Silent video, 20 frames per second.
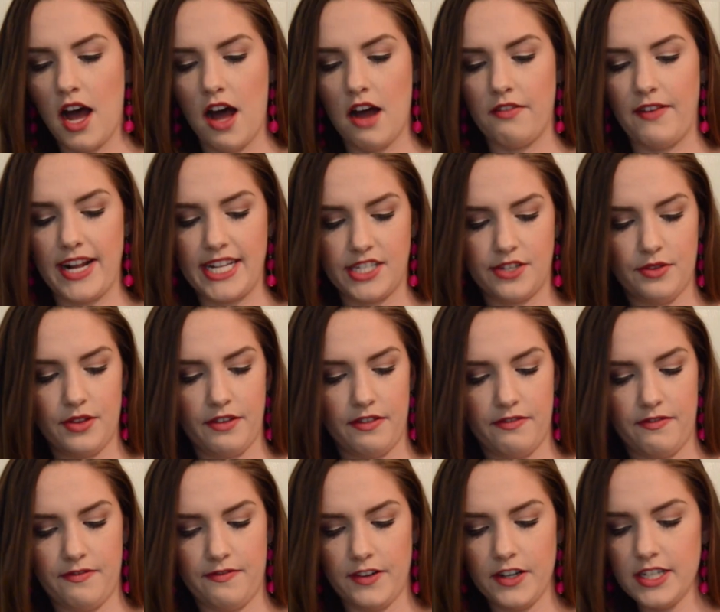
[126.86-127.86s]
All right, so the
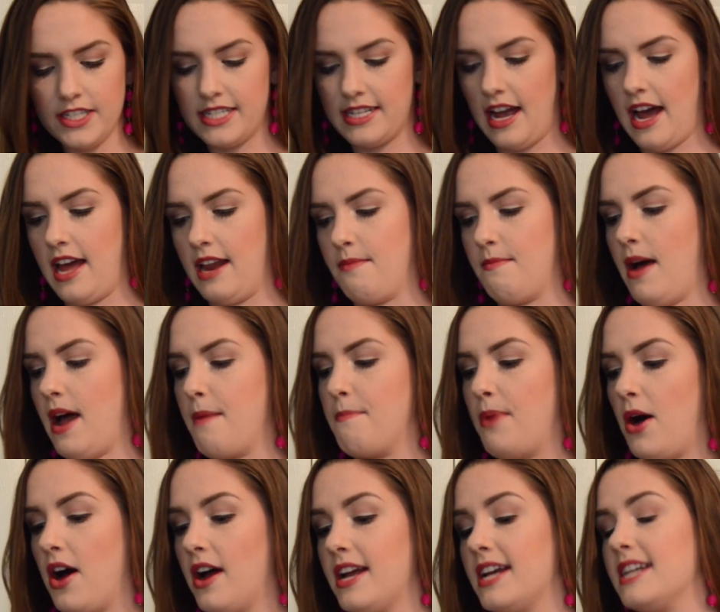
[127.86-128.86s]
first item I
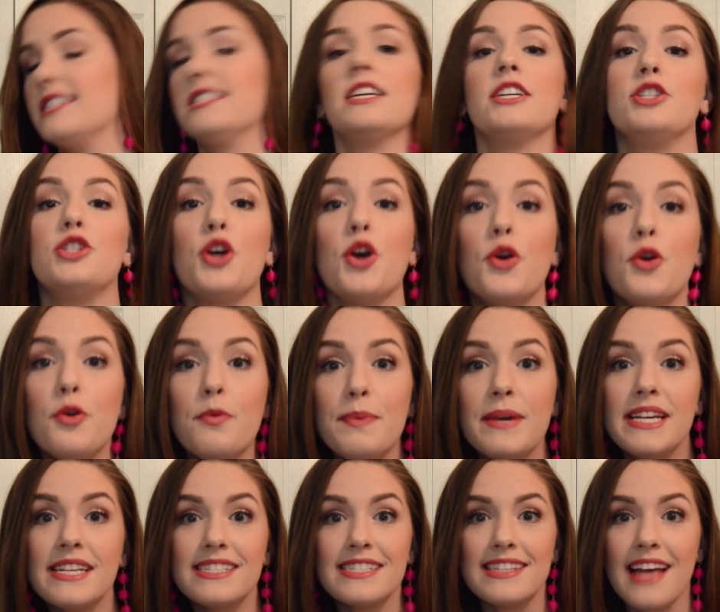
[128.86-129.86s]
bought is a
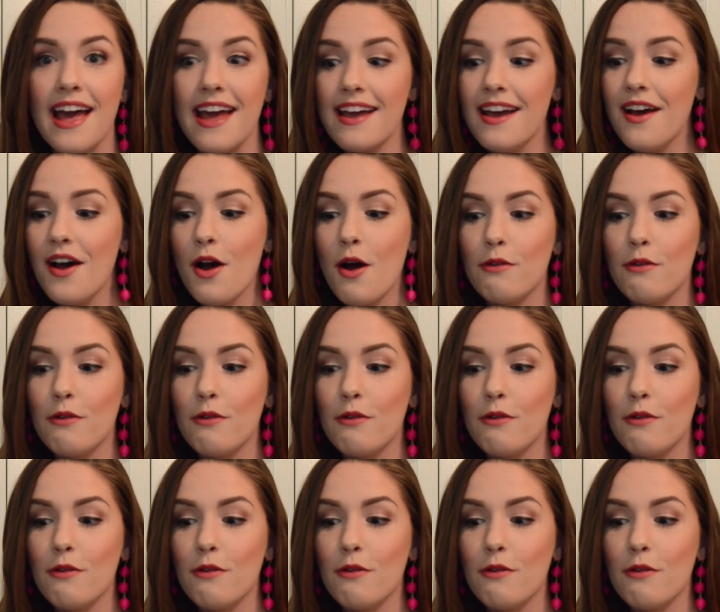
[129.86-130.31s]
2-piece set,